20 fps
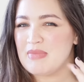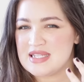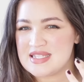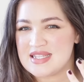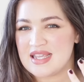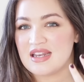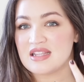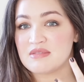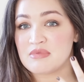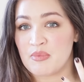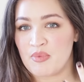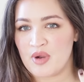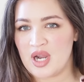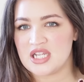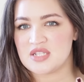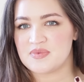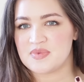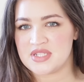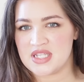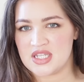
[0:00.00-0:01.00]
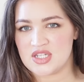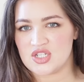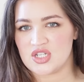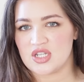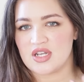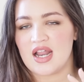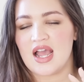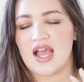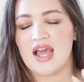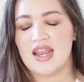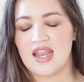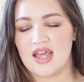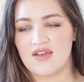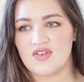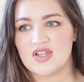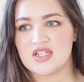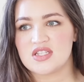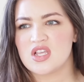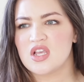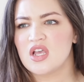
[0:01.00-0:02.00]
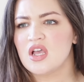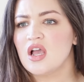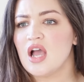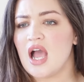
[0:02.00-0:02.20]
My skin is my prized possession. I love it.